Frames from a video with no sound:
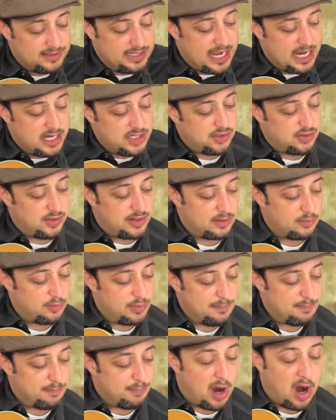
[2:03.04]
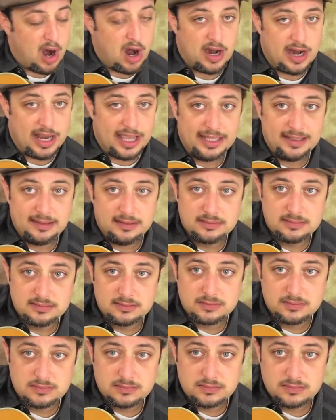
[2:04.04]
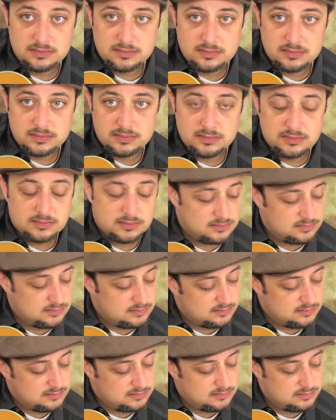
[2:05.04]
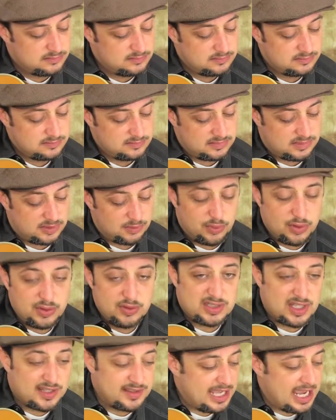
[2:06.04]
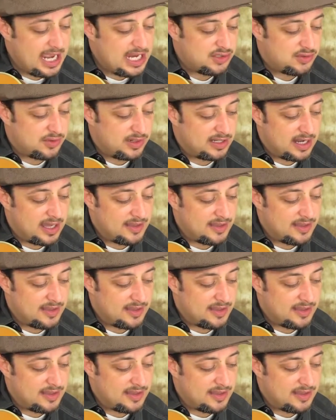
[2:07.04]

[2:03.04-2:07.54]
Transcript: the A string and we bar it, the root's on the A string,